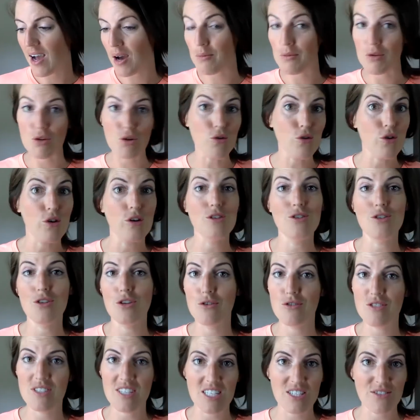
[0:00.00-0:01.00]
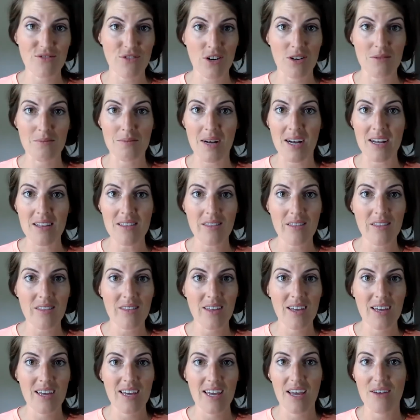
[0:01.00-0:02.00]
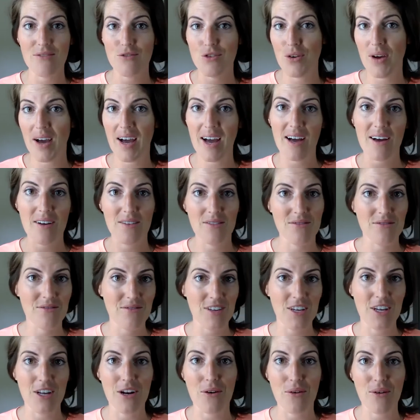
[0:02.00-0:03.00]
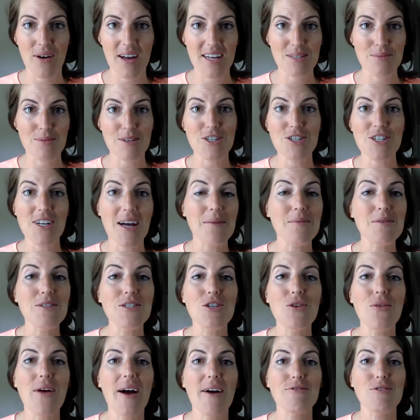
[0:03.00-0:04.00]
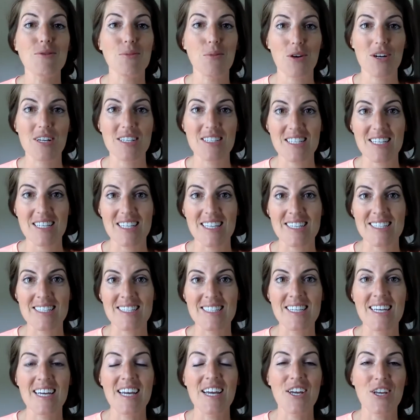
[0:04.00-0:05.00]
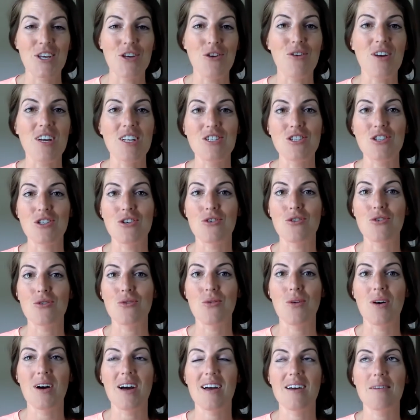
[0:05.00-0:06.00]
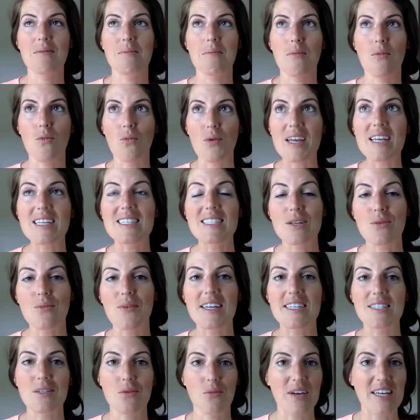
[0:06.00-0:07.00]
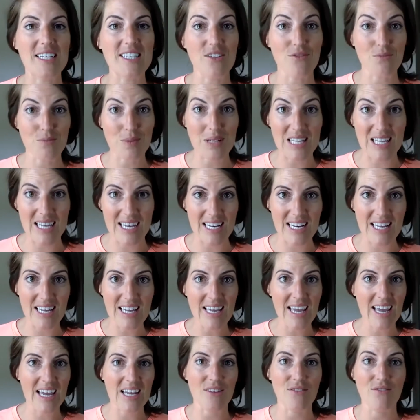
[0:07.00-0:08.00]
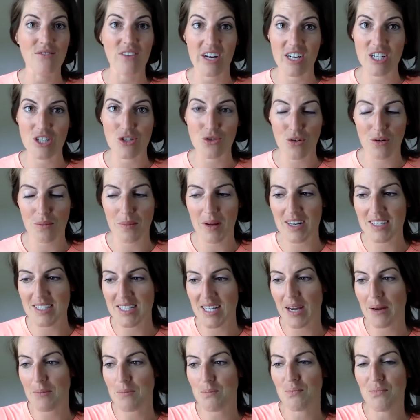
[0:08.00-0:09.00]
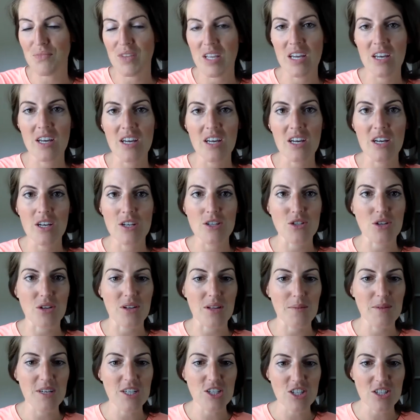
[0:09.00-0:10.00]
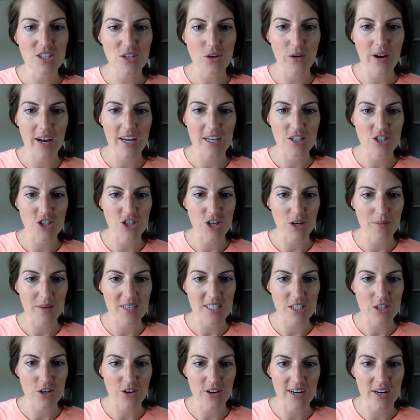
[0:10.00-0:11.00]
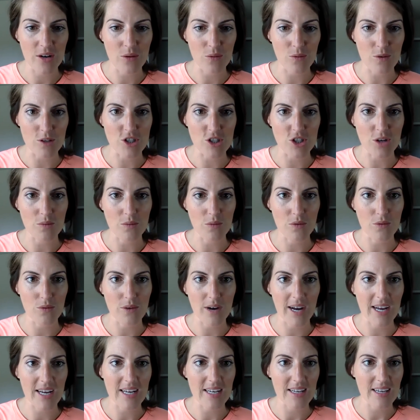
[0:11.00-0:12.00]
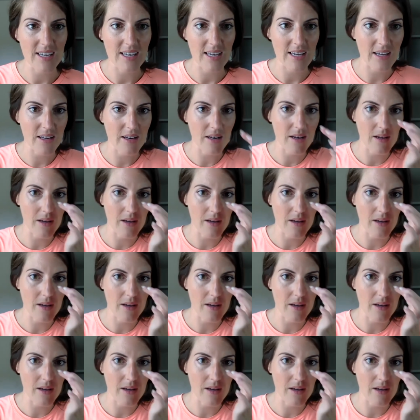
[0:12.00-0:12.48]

You could use this for a month. If you have, as much time as you have to put into this, you can do weeks and weeks and weeks of planning in a very short amount of time. So let me just go ahead and share my screen and we'll jump right in.